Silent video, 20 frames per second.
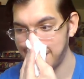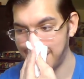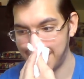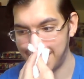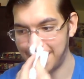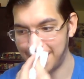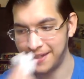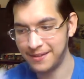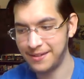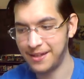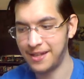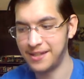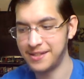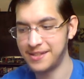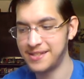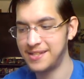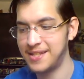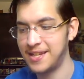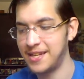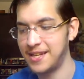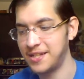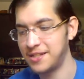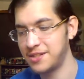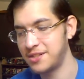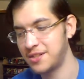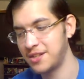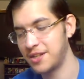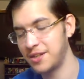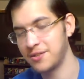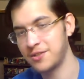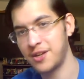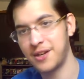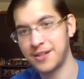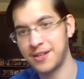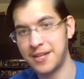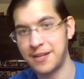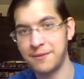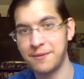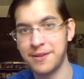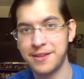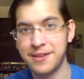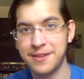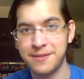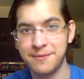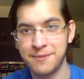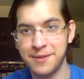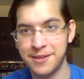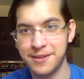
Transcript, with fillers: on stage, you know, talking with